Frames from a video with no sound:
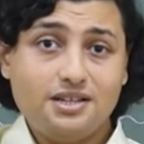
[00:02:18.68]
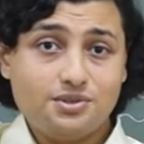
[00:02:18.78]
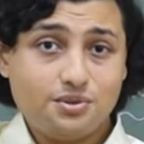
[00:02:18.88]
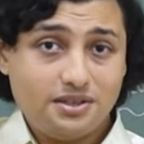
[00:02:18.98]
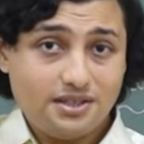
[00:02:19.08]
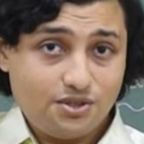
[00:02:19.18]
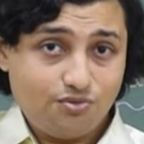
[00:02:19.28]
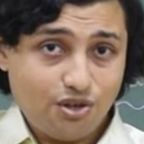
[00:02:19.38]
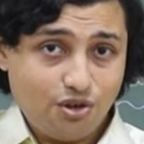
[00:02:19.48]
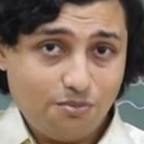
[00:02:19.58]
So, this
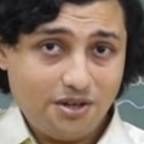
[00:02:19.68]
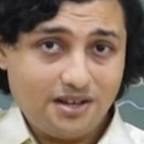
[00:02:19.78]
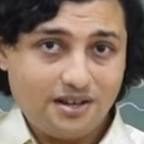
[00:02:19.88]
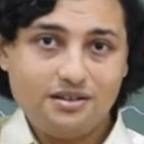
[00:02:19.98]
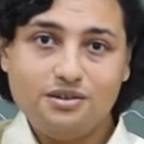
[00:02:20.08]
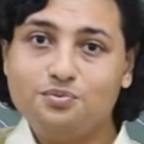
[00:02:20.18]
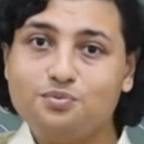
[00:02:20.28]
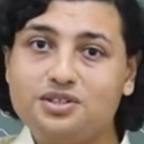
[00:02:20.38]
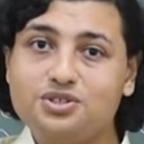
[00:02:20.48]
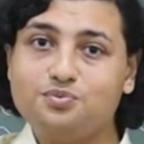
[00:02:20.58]
phenomena
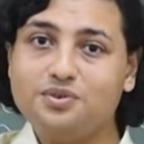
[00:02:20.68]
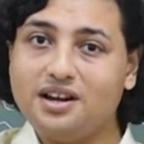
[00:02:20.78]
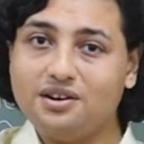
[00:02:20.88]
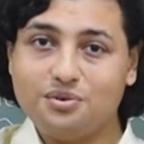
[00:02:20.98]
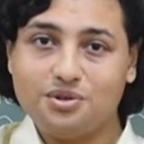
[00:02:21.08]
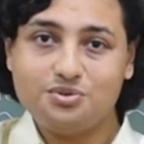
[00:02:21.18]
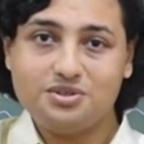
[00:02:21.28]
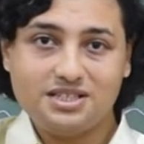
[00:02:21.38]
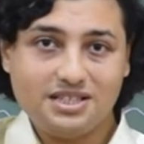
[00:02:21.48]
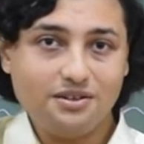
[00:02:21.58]
which we are going to
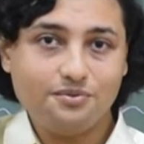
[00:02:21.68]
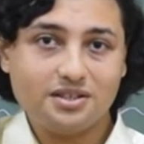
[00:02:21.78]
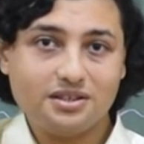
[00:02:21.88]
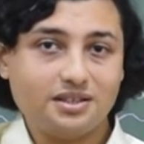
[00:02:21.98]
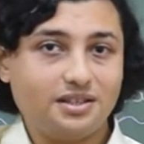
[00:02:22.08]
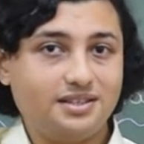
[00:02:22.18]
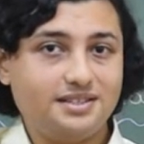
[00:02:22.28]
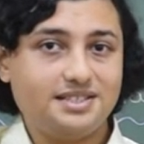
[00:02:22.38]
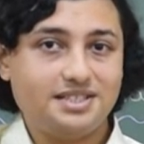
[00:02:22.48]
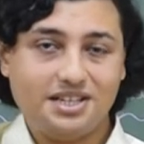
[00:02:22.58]
deal with
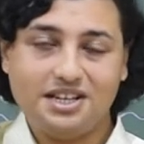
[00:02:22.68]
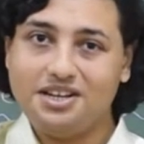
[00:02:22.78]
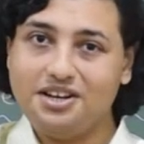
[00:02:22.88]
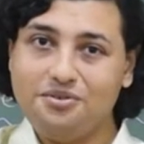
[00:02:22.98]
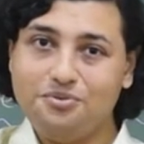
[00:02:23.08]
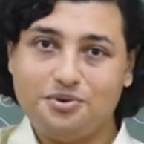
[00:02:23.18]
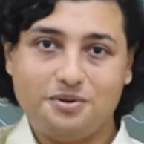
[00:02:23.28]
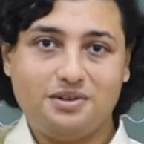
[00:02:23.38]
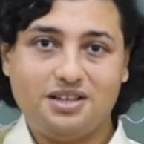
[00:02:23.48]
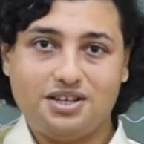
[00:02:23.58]
is DNA
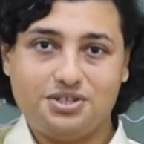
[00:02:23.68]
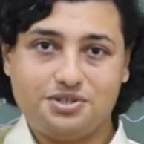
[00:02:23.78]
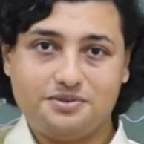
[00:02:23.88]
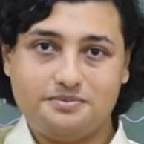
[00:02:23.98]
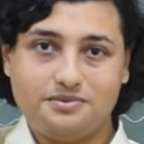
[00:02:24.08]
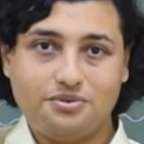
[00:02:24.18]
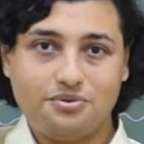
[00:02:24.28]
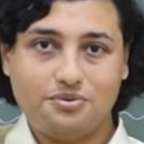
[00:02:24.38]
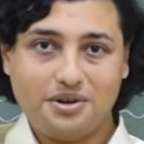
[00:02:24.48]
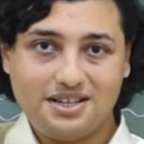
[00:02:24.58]
replication,
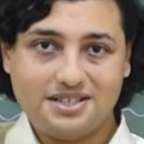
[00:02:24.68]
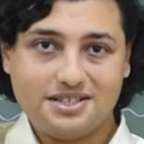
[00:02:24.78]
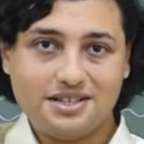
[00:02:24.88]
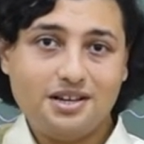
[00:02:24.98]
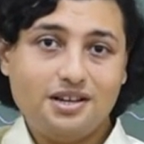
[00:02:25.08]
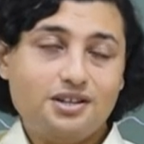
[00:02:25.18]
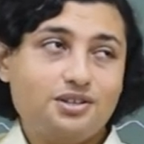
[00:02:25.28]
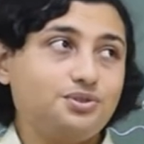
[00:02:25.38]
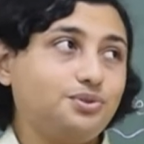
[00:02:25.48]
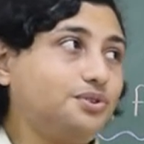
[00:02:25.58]
right.
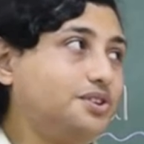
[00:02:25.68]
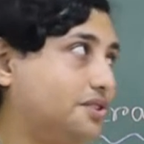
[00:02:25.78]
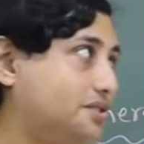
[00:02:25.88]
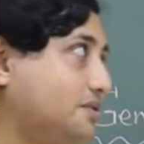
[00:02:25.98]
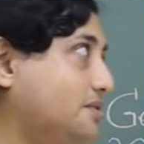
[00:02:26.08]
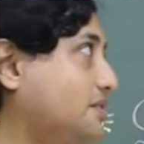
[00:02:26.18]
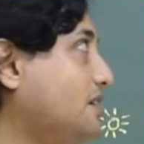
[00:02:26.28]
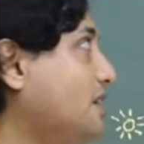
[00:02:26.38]
So, here